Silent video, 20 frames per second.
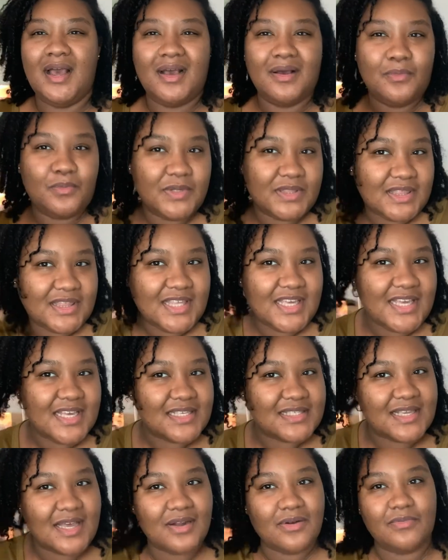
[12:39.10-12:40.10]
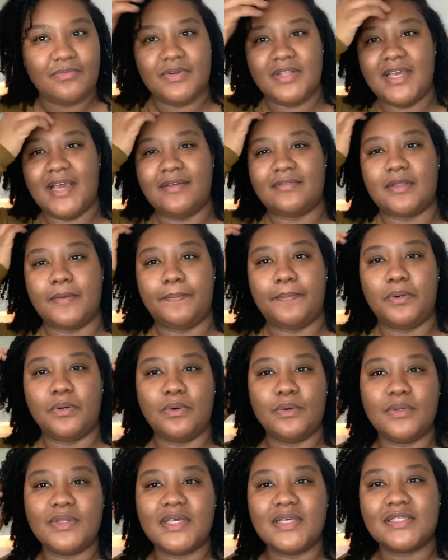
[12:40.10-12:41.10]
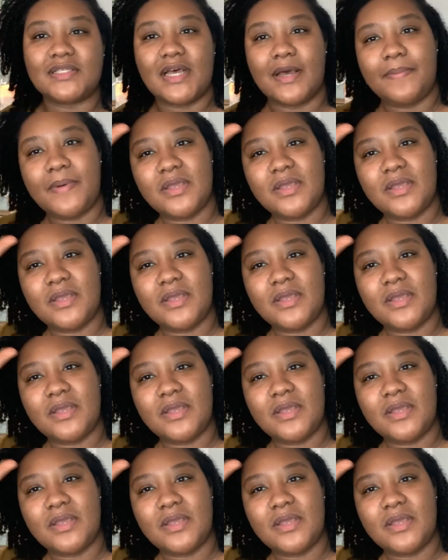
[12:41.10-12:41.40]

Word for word: with these, I don't really have to pull these up.